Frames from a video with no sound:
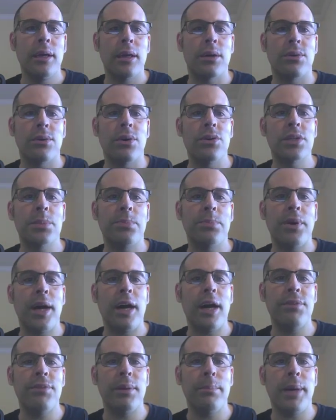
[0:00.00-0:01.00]
Gross
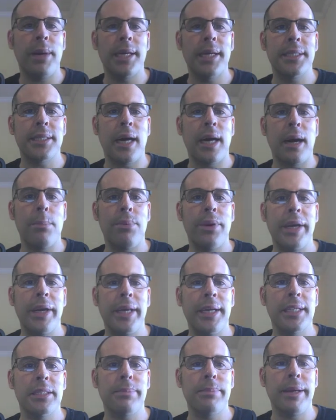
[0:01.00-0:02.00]
profit minus operating
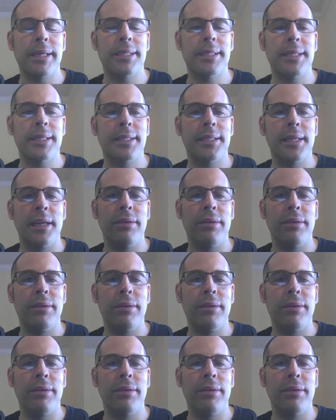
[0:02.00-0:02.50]
expenses